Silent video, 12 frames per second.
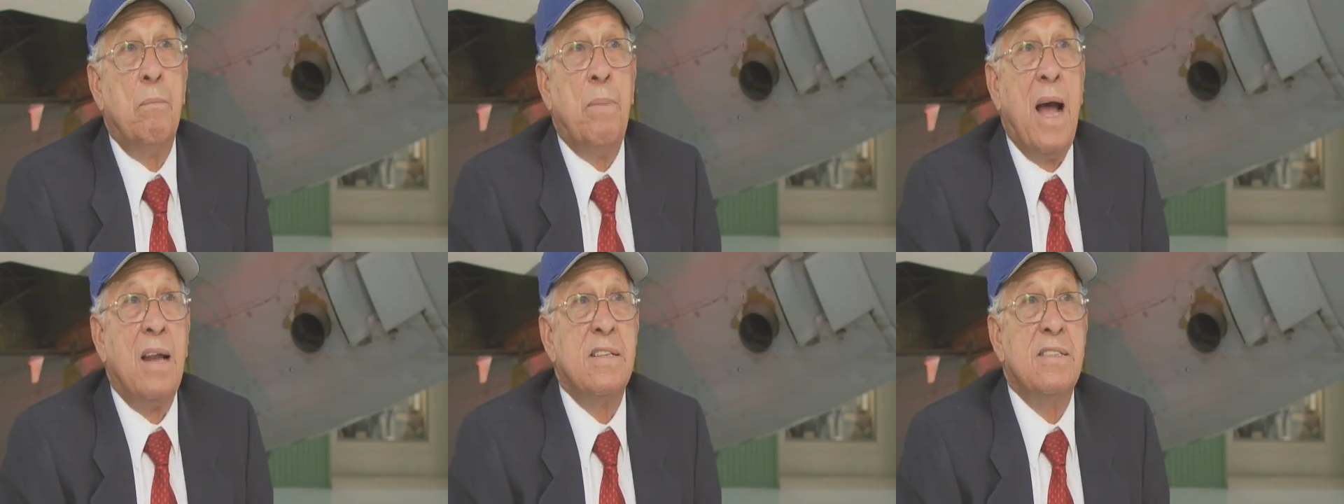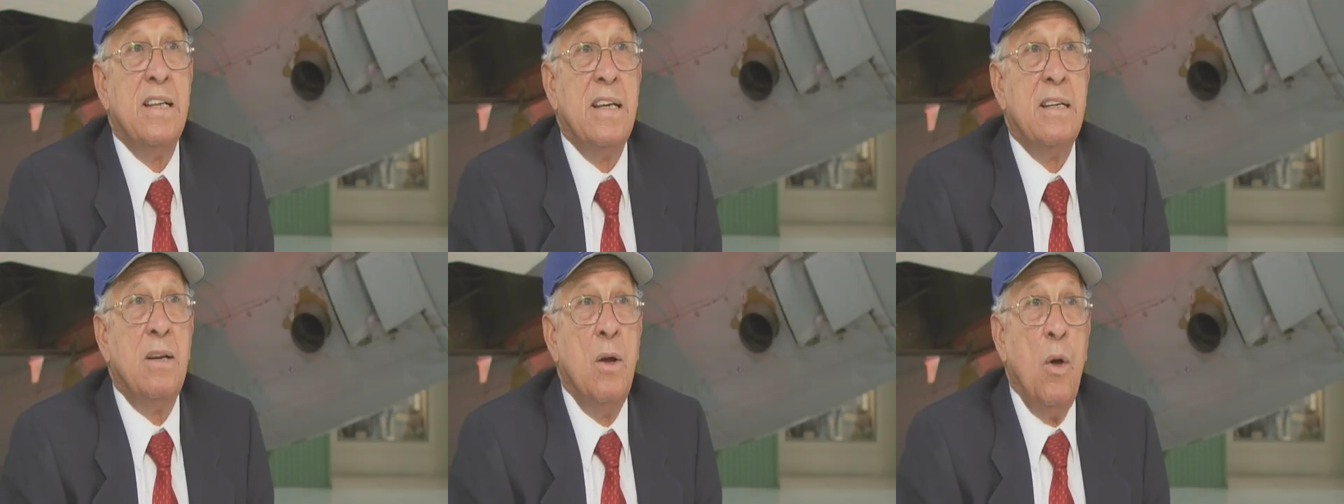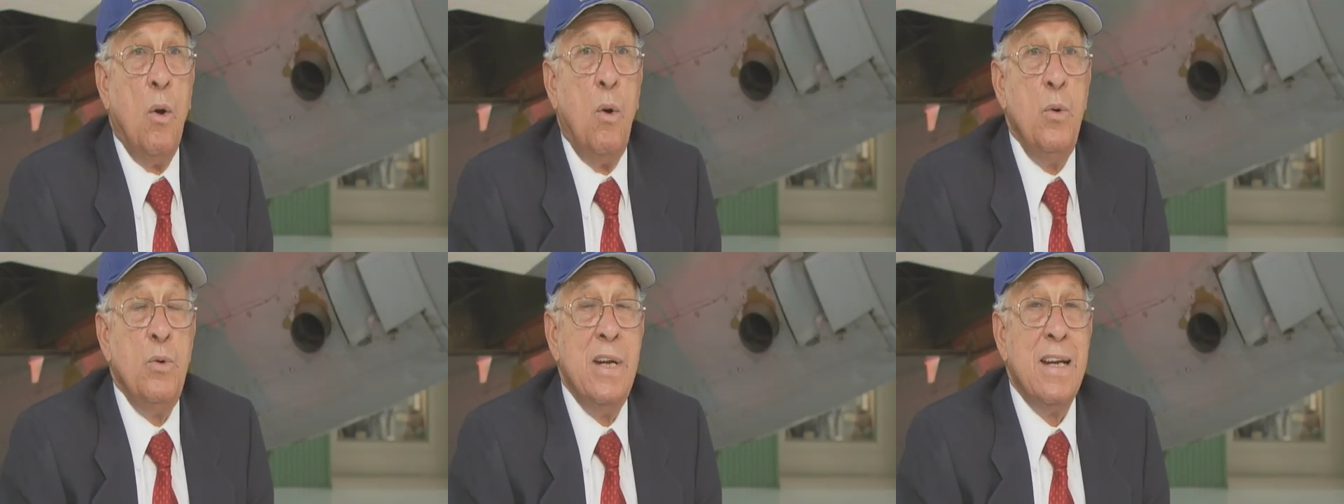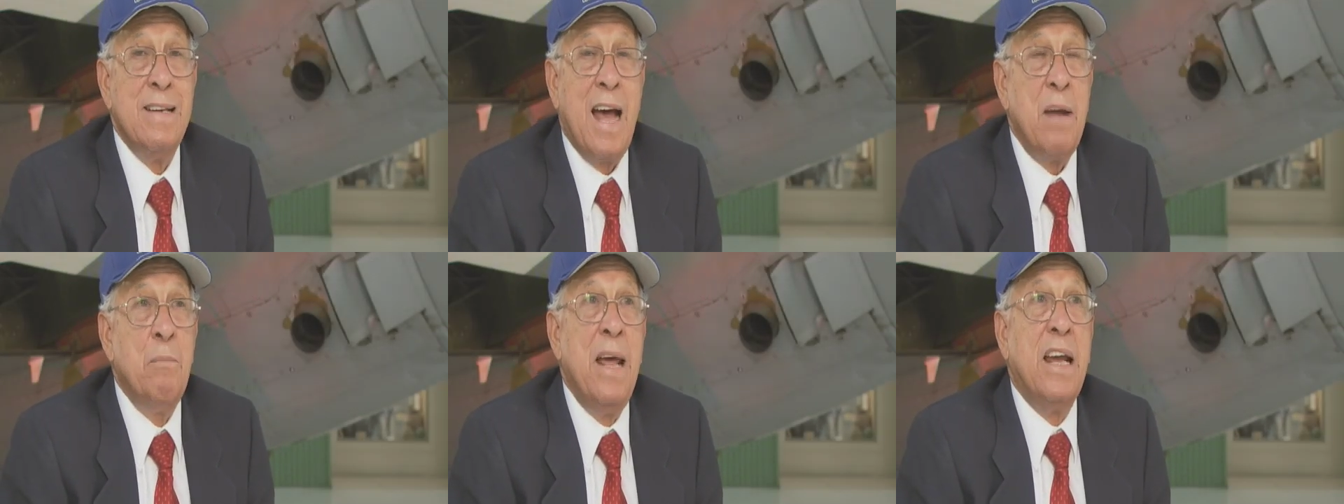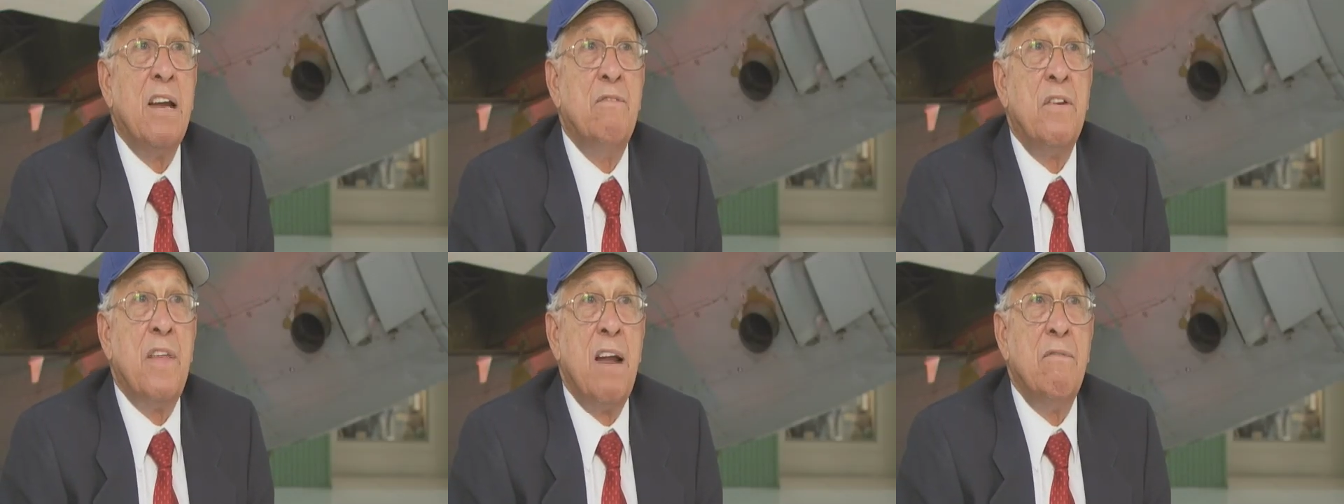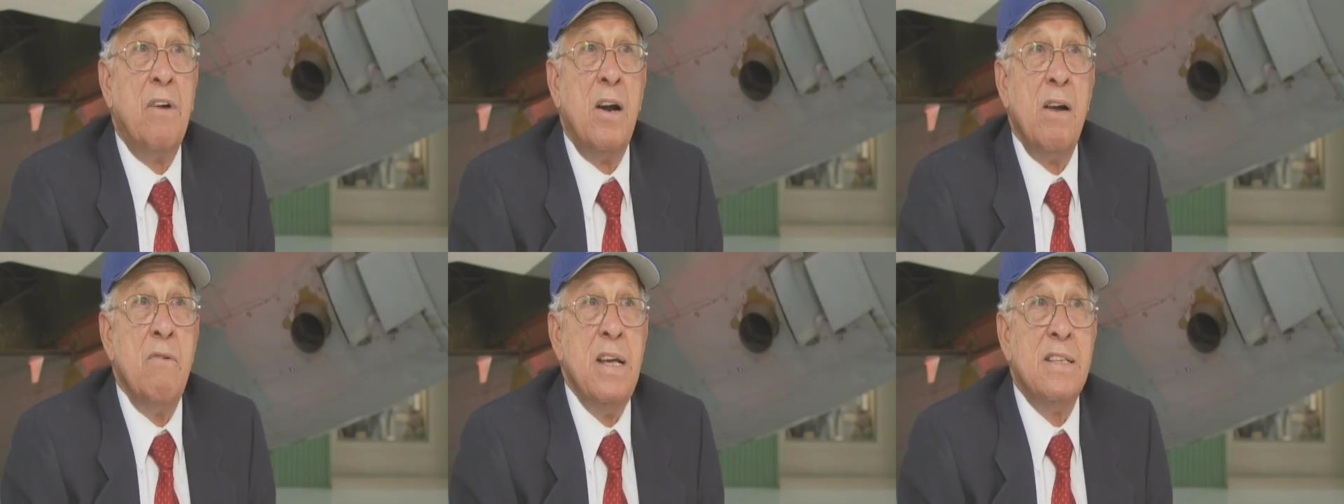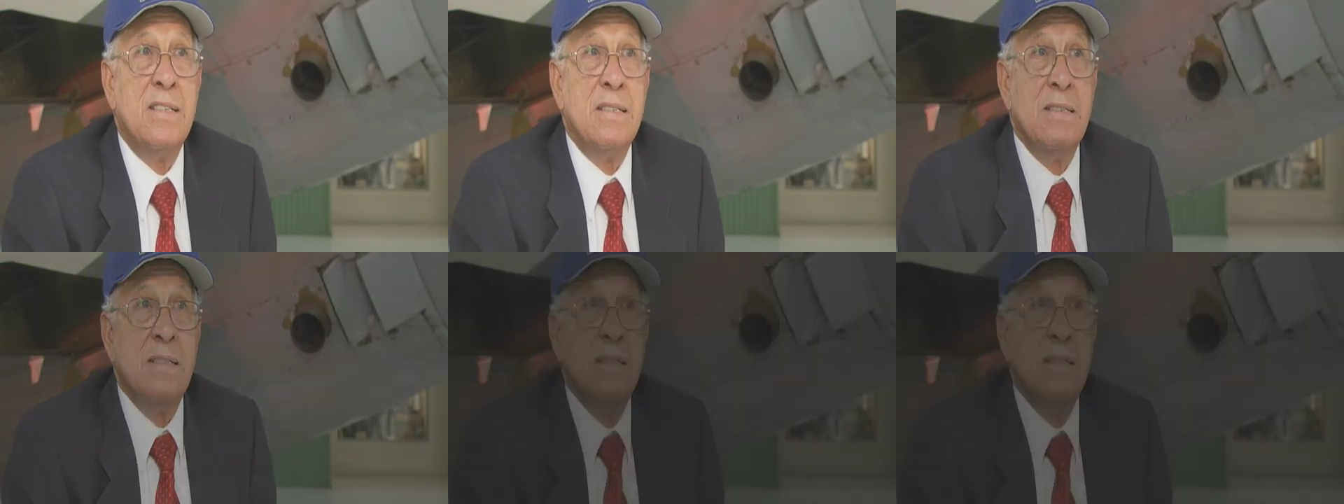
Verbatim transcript: pilots did who did not make it for that very reason.